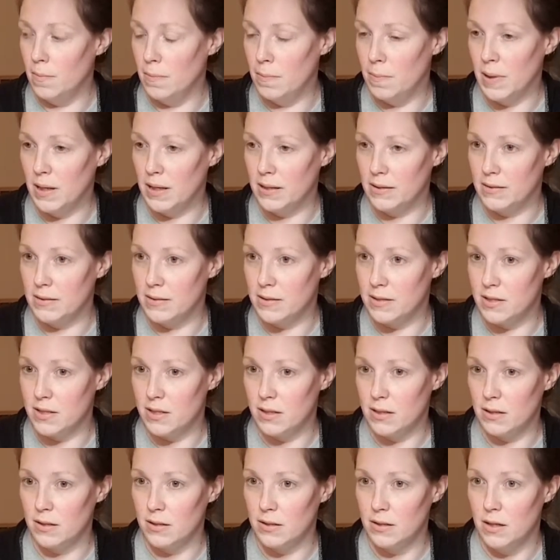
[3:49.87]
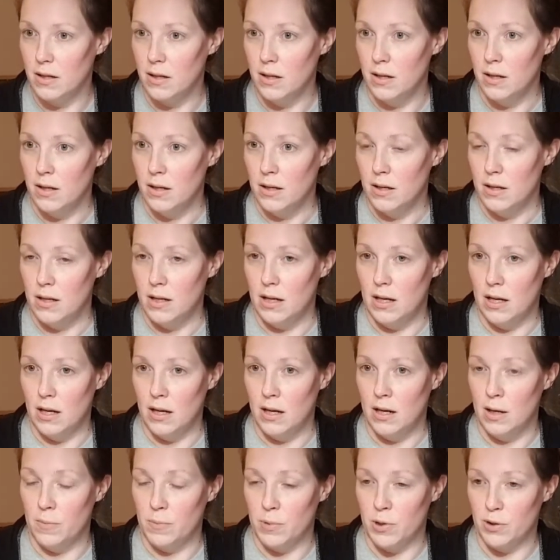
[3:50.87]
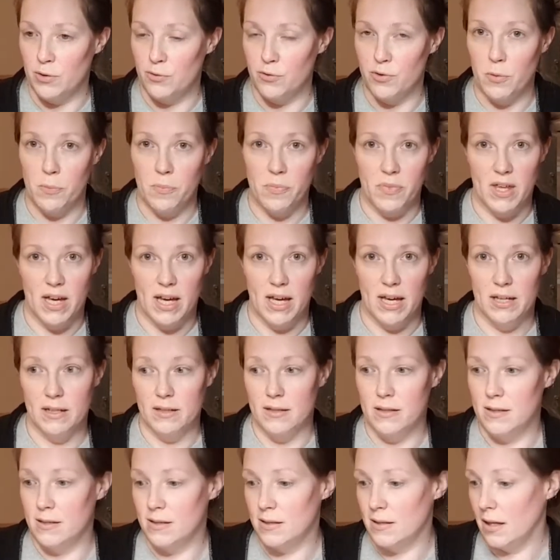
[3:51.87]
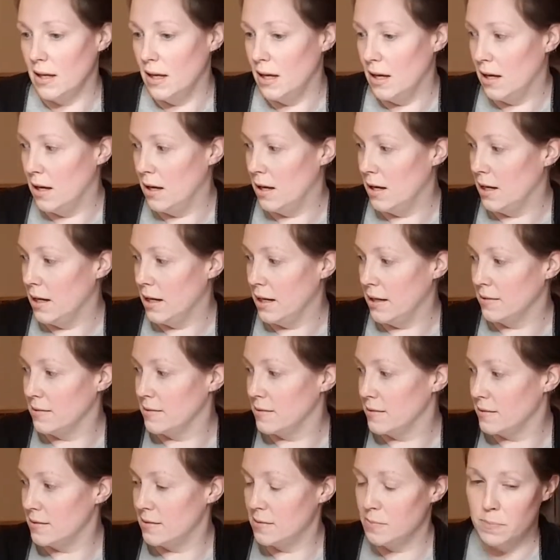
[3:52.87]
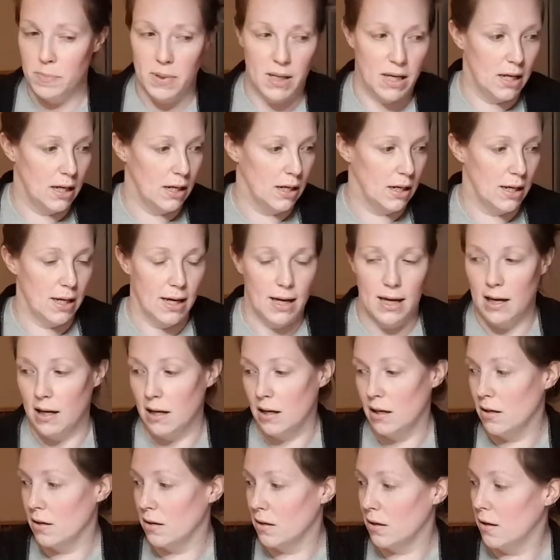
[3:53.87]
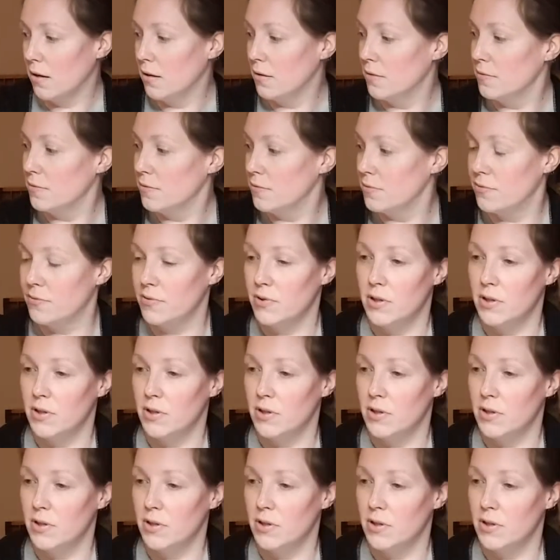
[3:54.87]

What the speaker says: but apart from that, it's been kind of,